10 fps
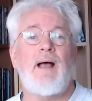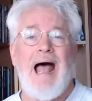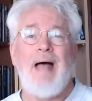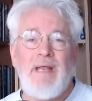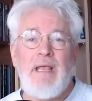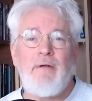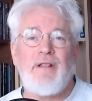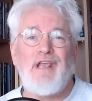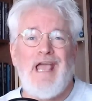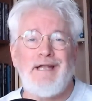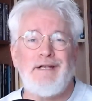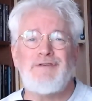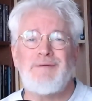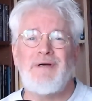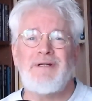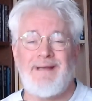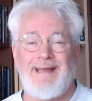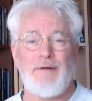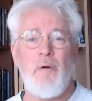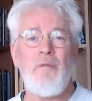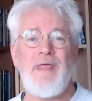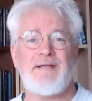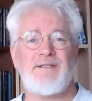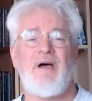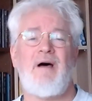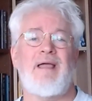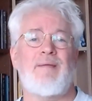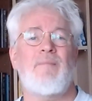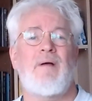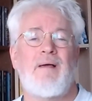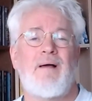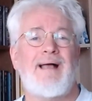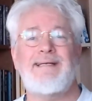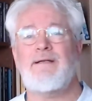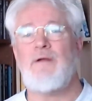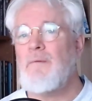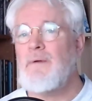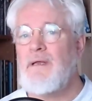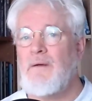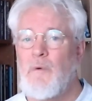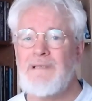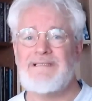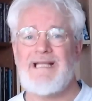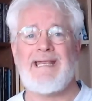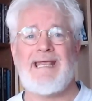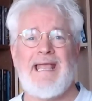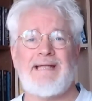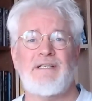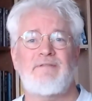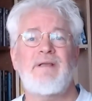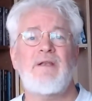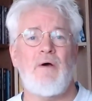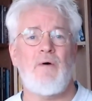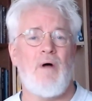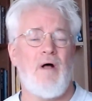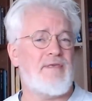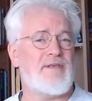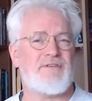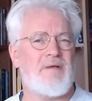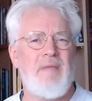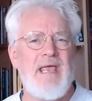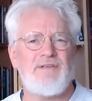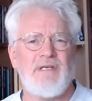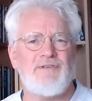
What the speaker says: I'm nearing the end, but in all that time I did only one dedicated video on this amazing